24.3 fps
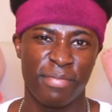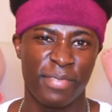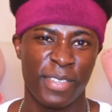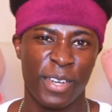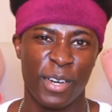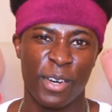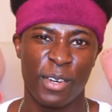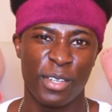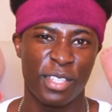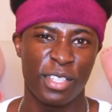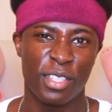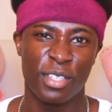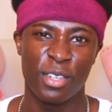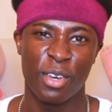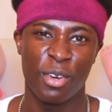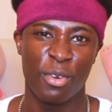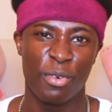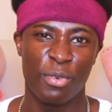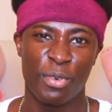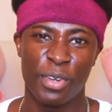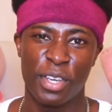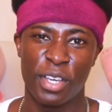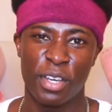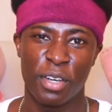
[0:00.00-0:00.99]
no, it's
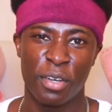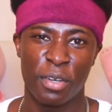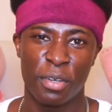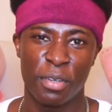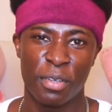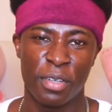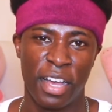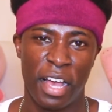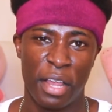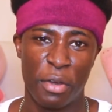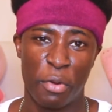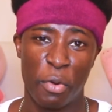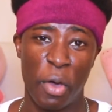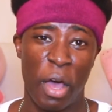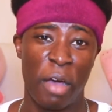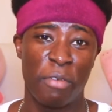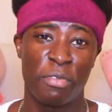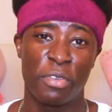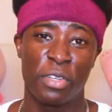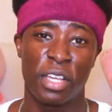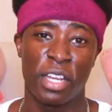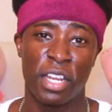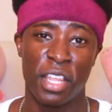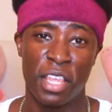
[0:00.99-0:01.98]
not real. I don't have
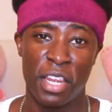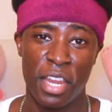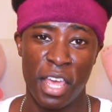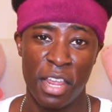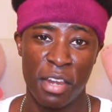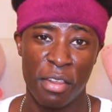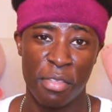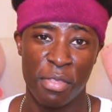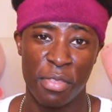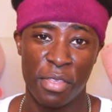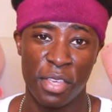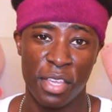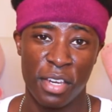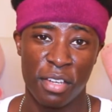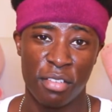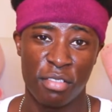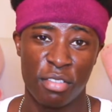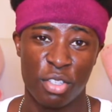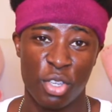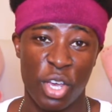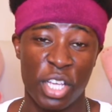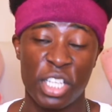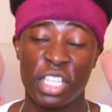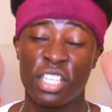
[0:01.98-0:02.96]
to clean anything.
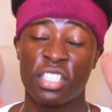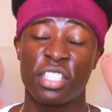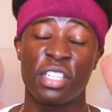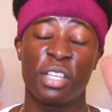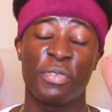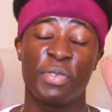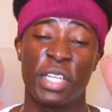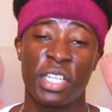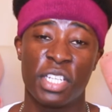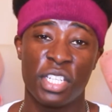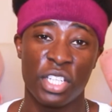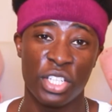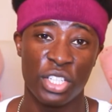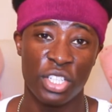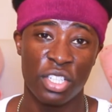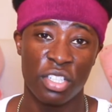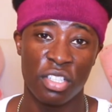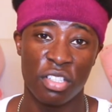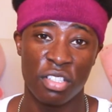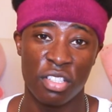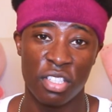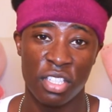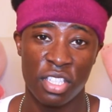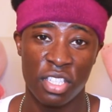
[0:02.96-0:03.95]
So I just leave the
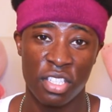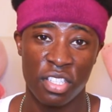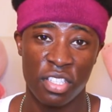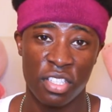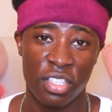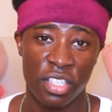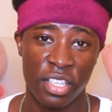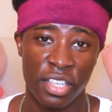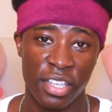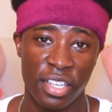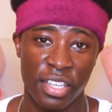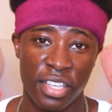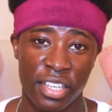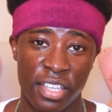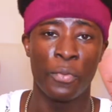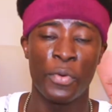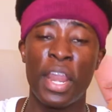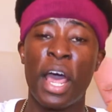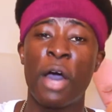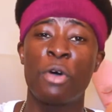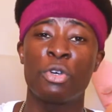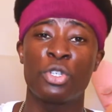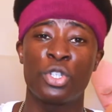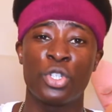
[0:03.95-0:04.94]
dishes in the sink.
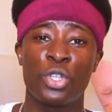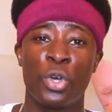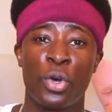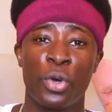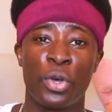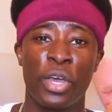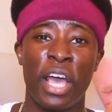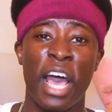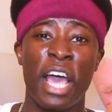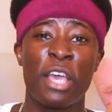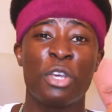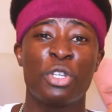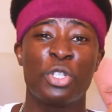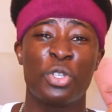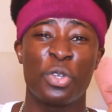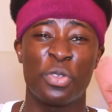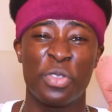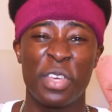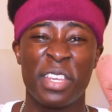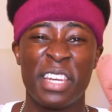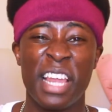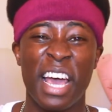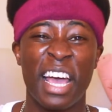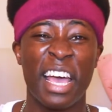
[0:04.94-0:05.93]
When I was young, I used to
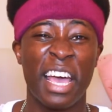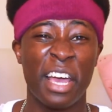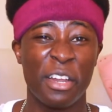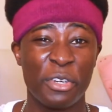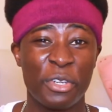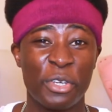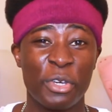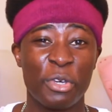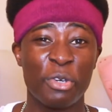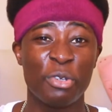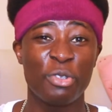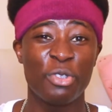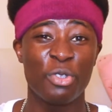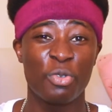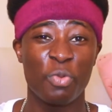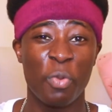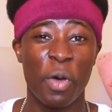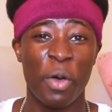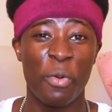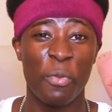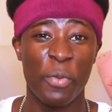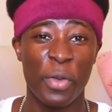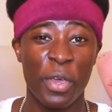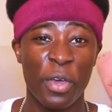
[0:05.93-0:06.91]
think that cartoons
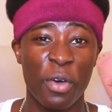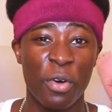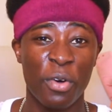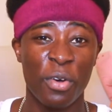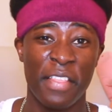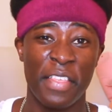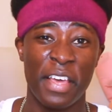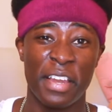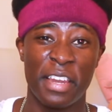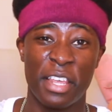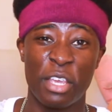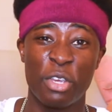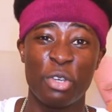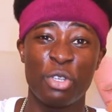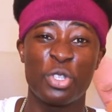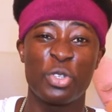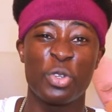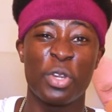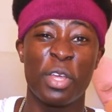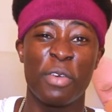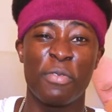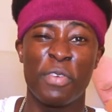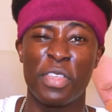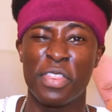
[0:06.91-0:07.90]
were real and that they used
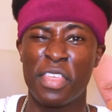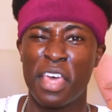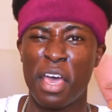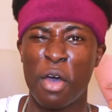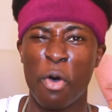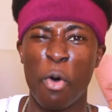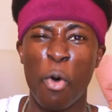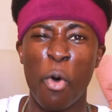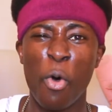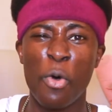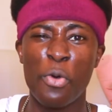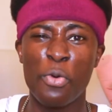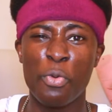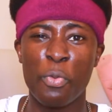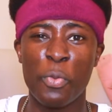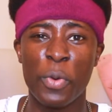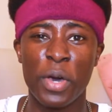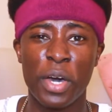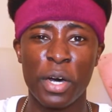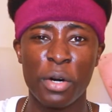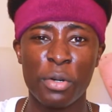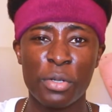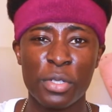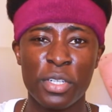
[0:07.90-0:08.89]
to live in their own
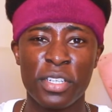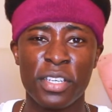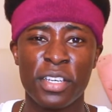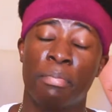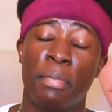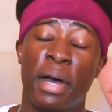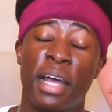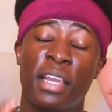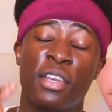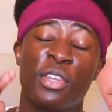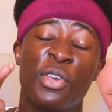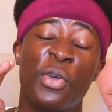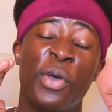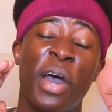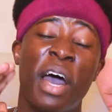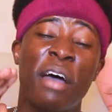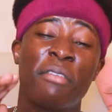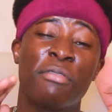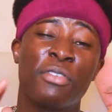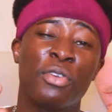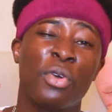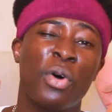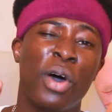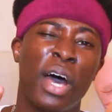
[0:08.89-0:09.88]
world. Man, you
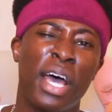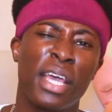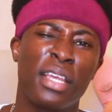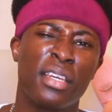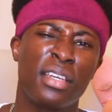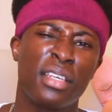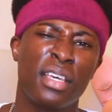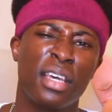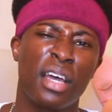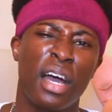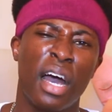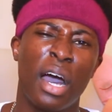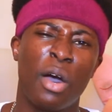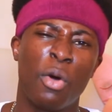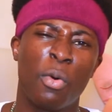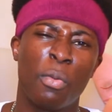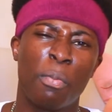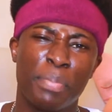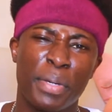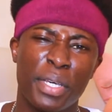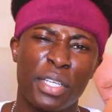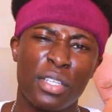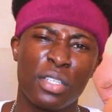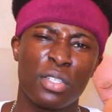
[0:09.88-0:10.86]
have no idea how
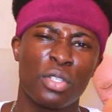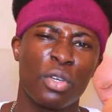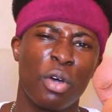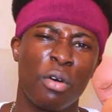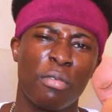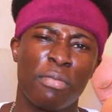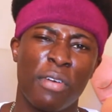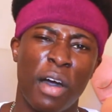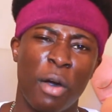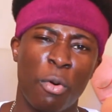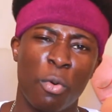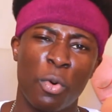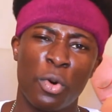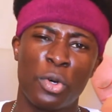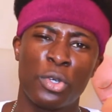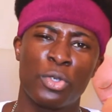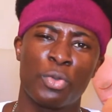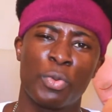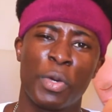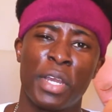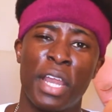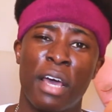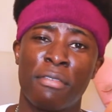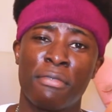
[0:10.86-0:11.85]
pissed off I was
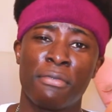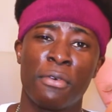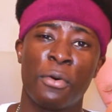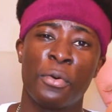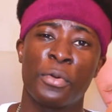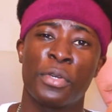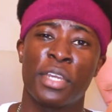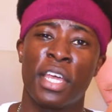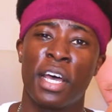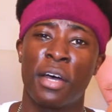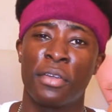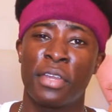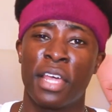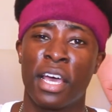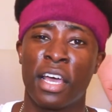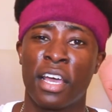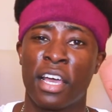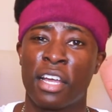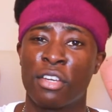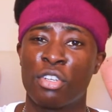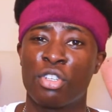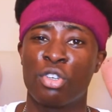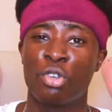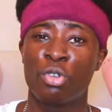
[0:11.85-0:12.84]
when I found out that
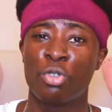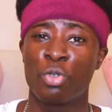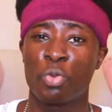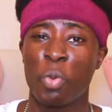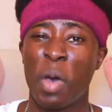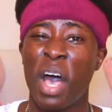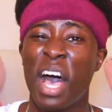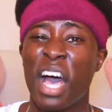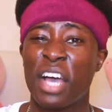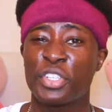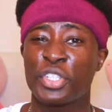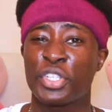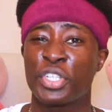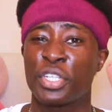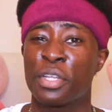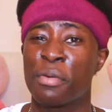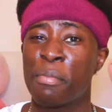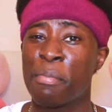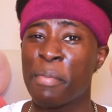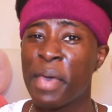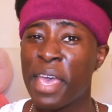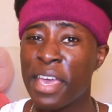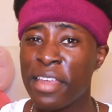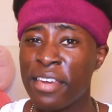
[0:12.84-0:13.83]
cartoons were actually
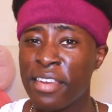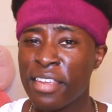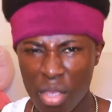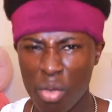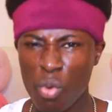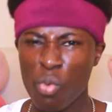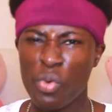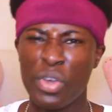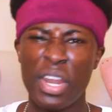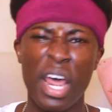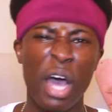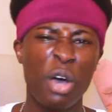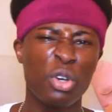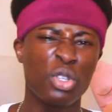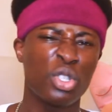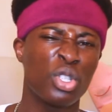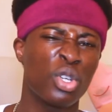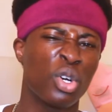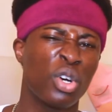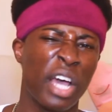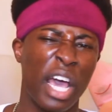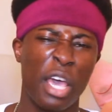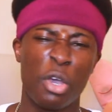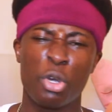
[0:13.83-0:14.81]
made. When I was
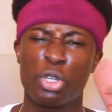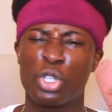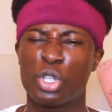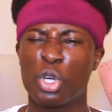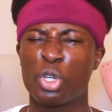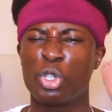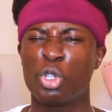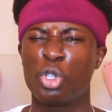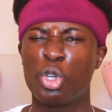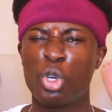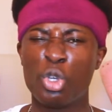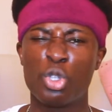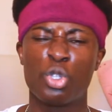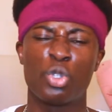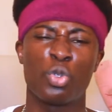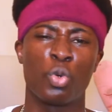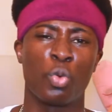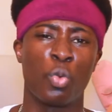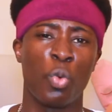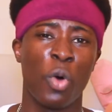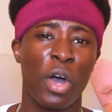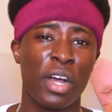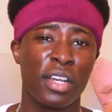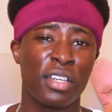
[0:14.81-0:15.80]
young, I also used to
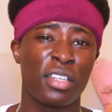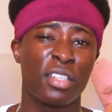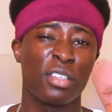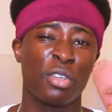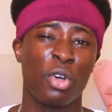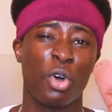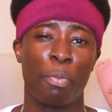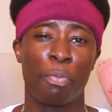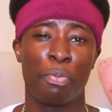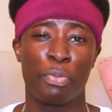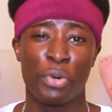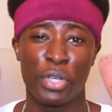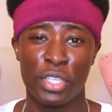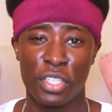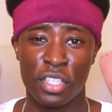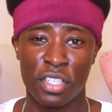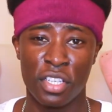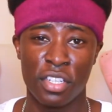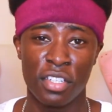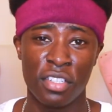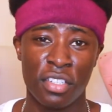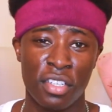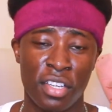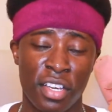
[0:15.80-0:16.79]
want to go to
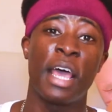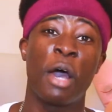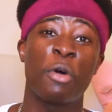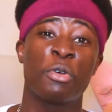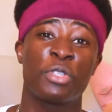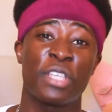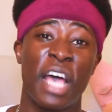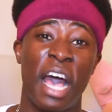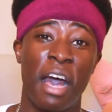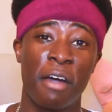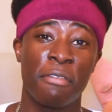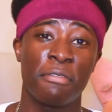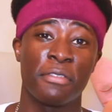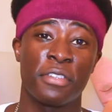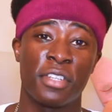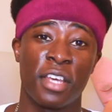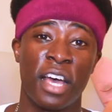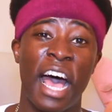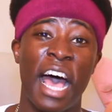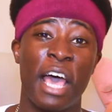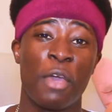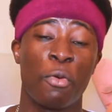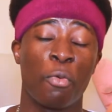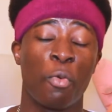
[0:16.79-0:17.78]
prison. That was after
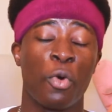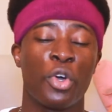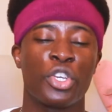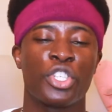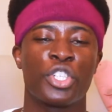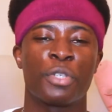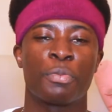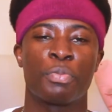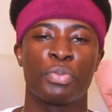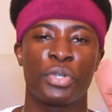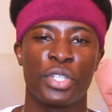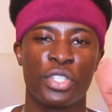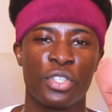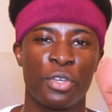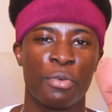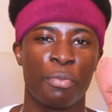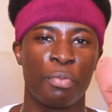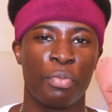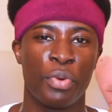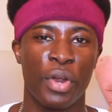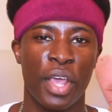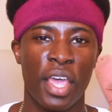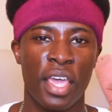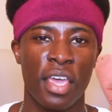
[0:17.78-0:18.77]
I watched Prison
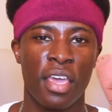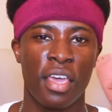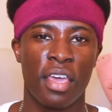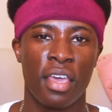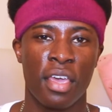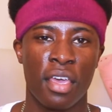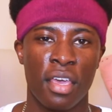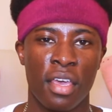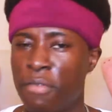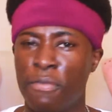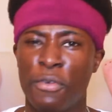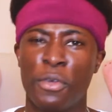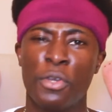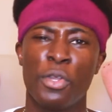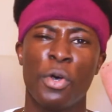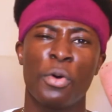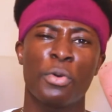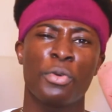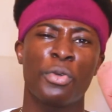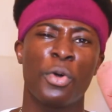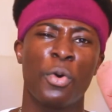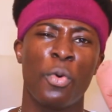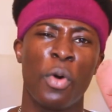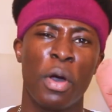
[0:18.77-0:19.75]
Break. If you
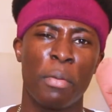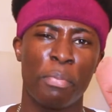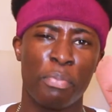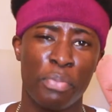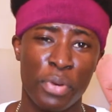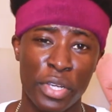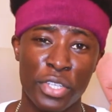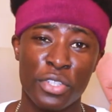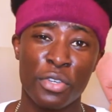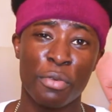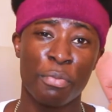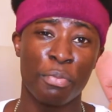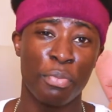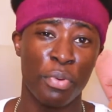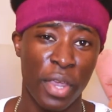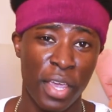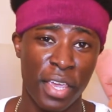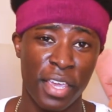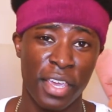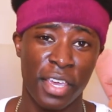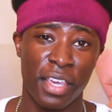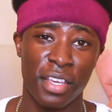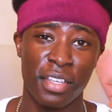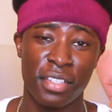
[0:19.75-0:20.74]
don't know what Prison
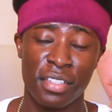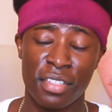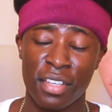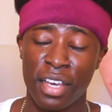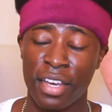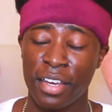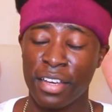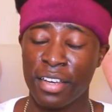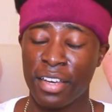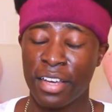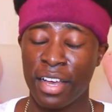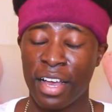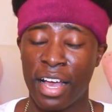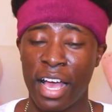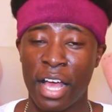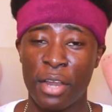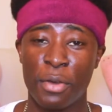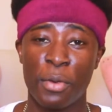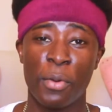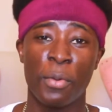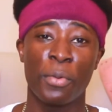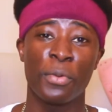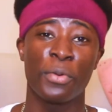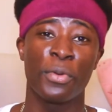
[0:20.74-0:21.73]
Break is, I
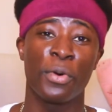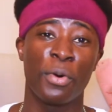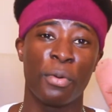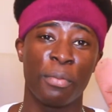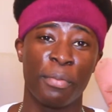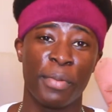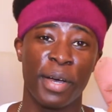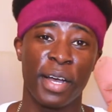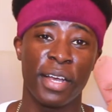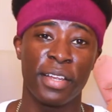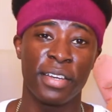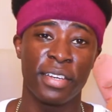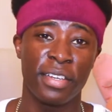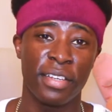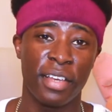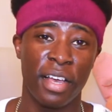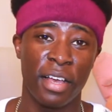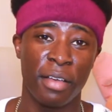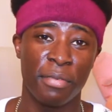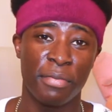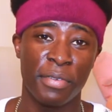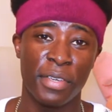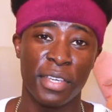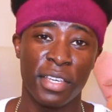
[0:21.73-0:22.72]
don't know, man.
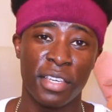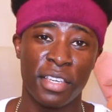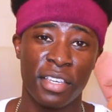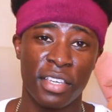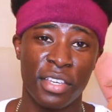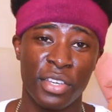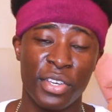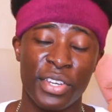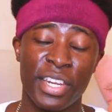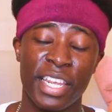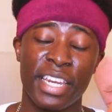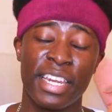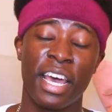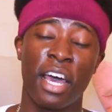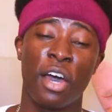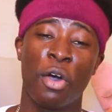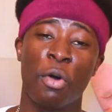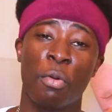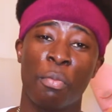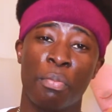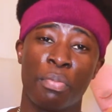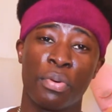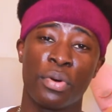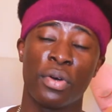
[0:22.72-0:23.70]
I think you need
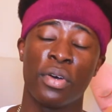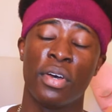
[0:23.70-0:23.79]
help.